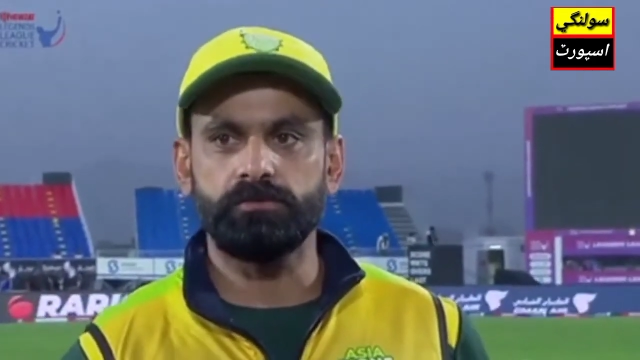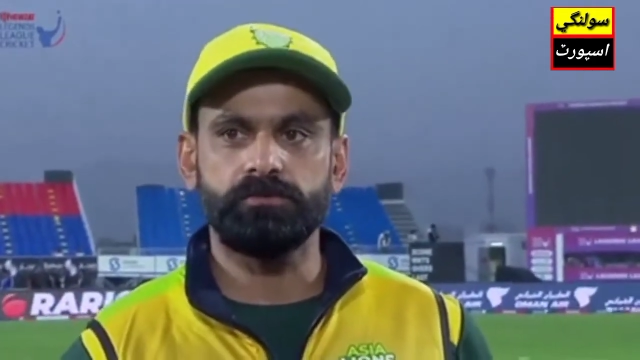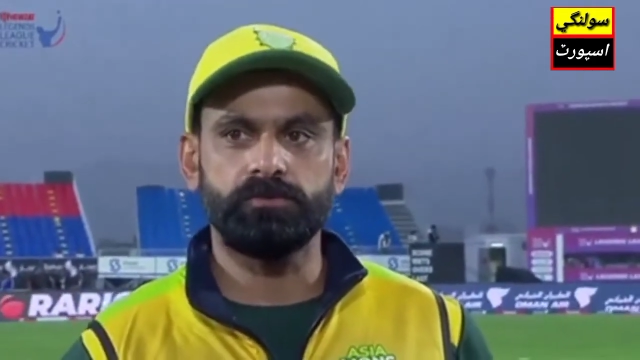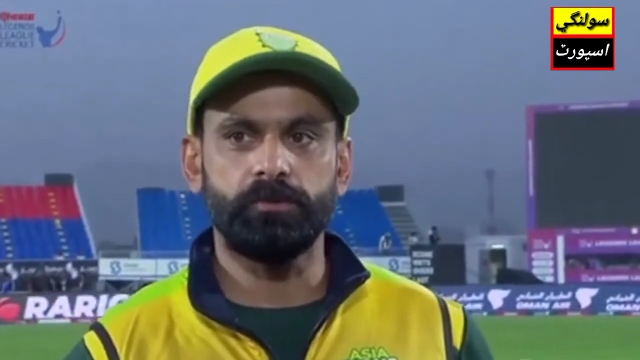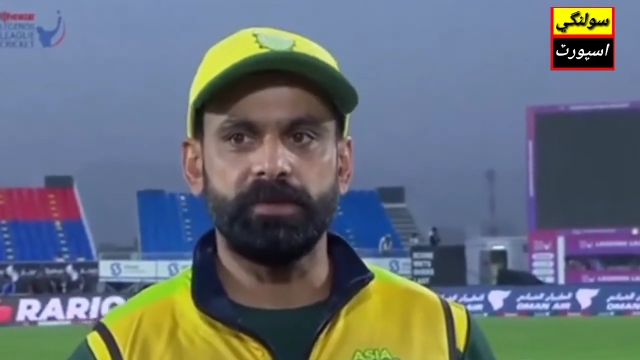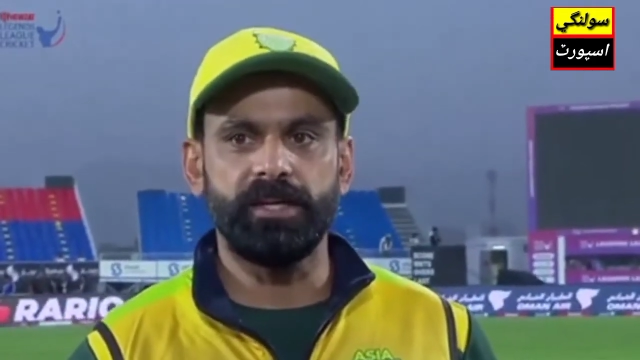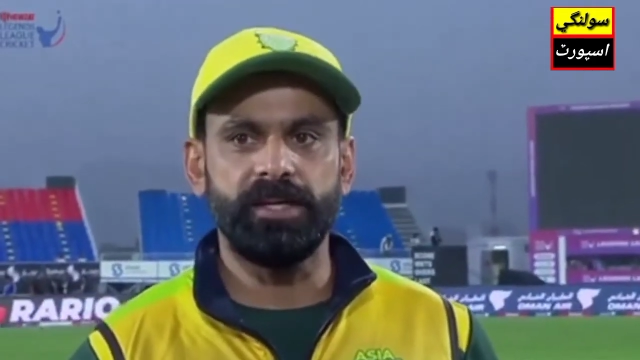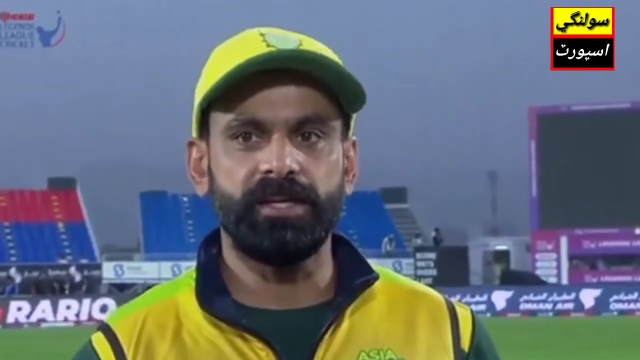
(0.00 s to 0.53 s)

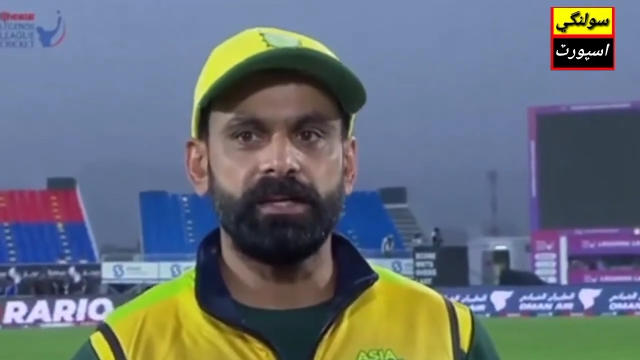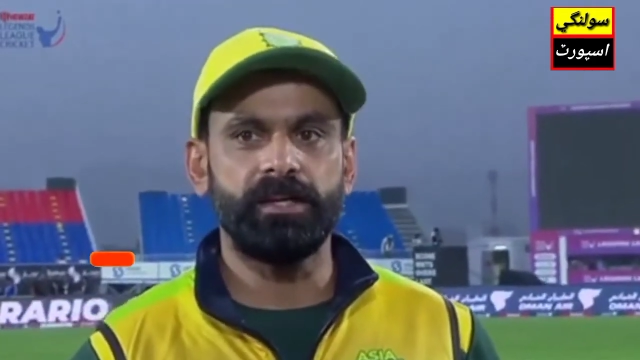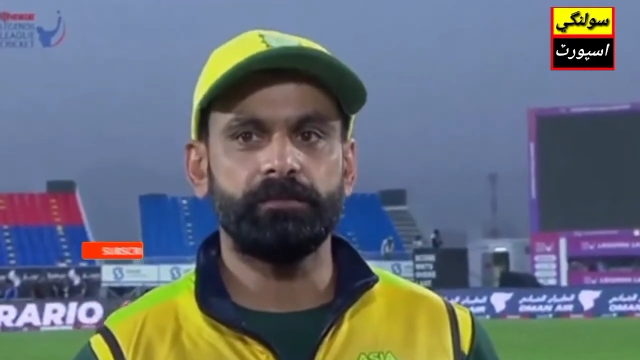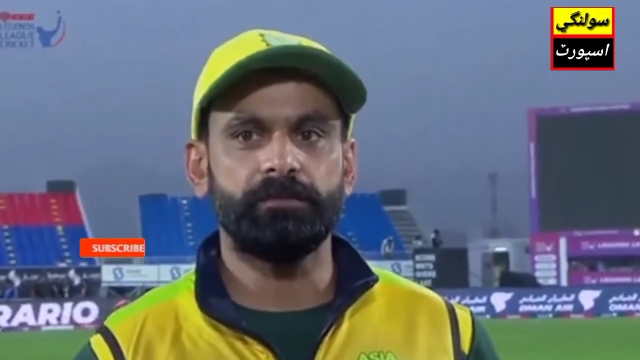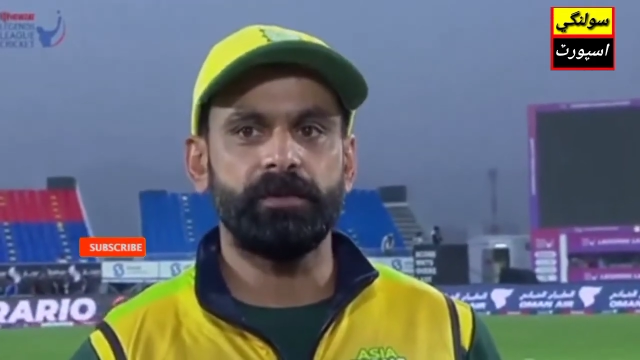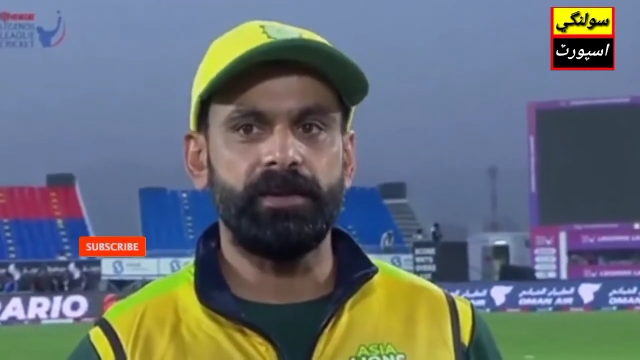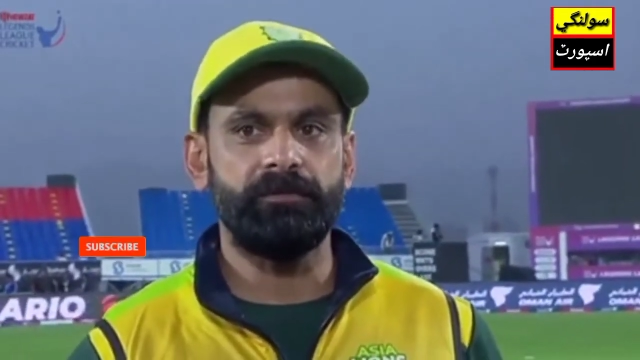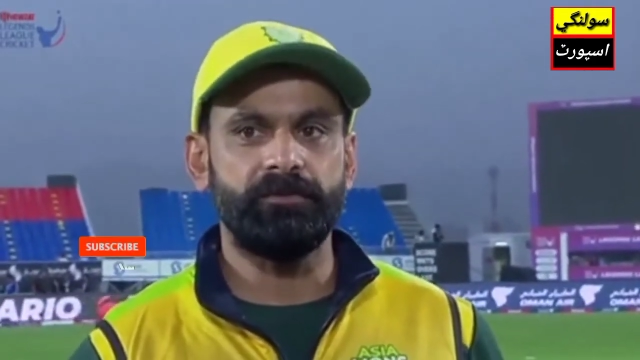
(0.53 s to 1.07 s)
building up
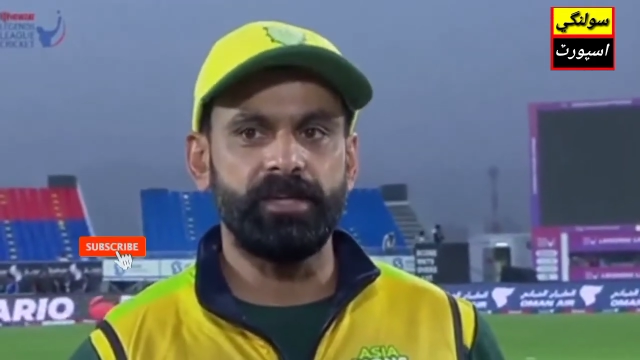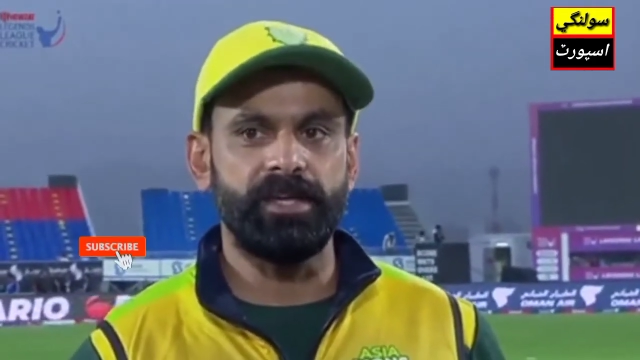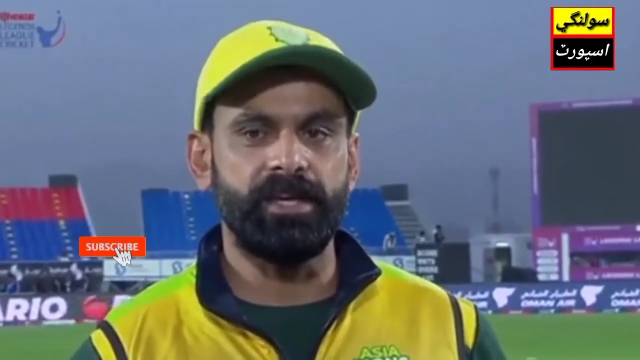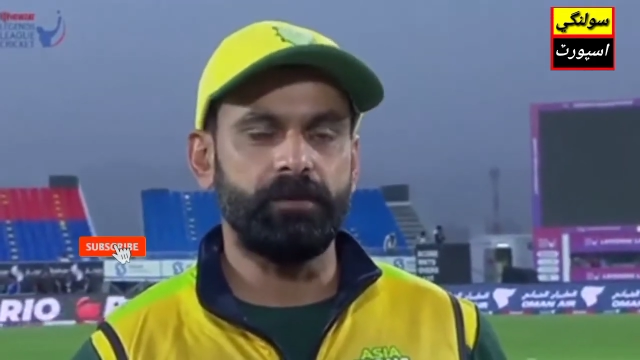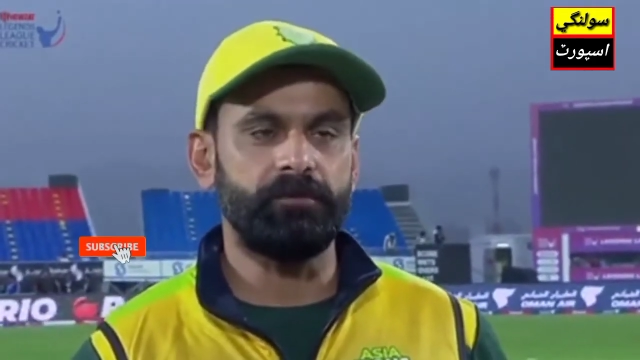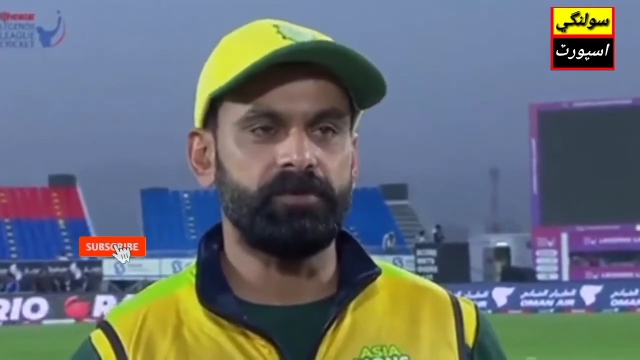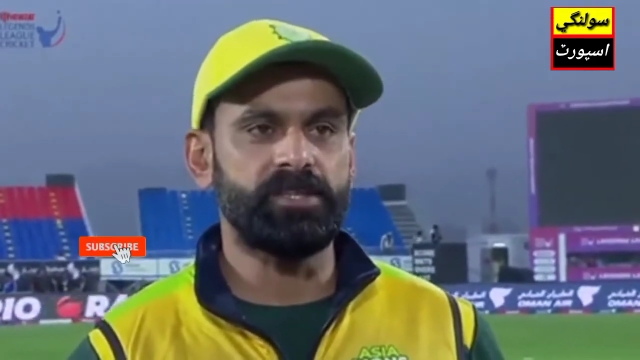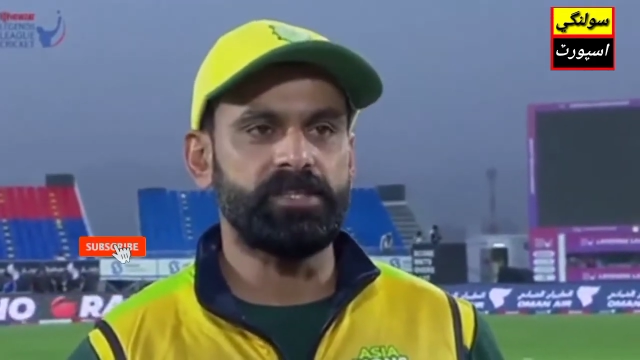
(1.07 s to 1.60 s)
every game
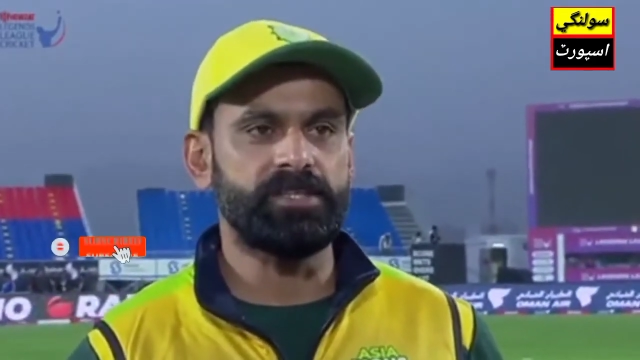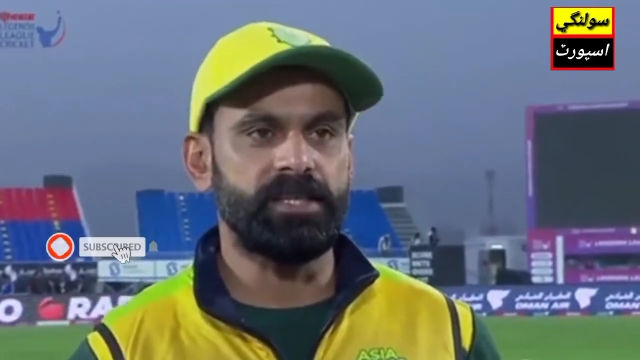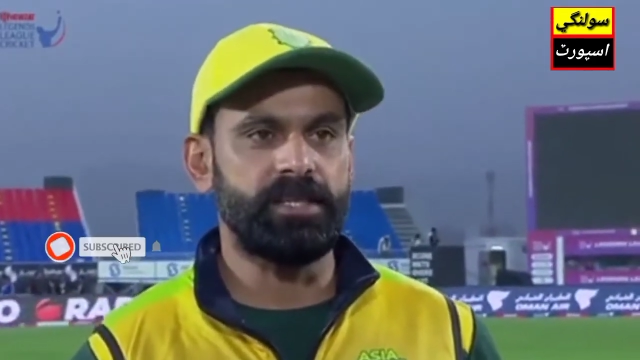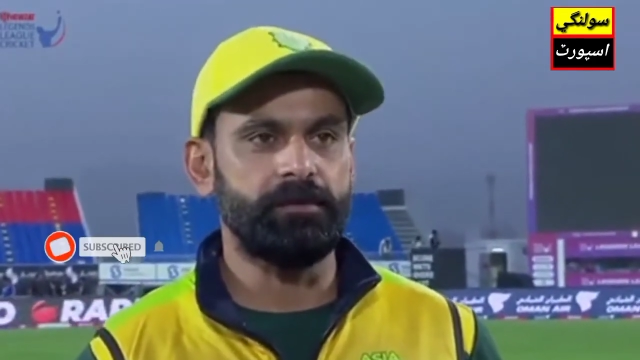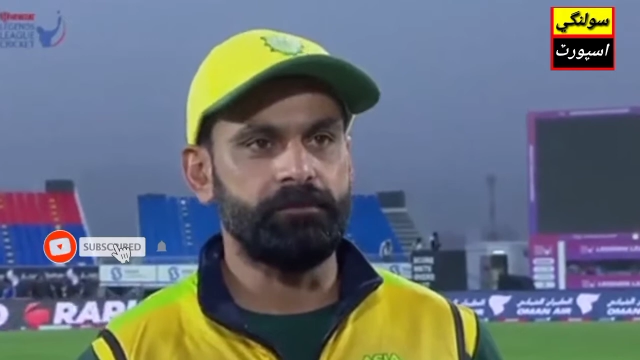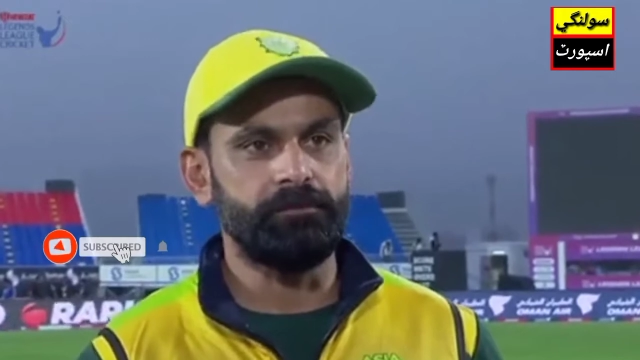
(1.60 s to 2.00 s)
with the same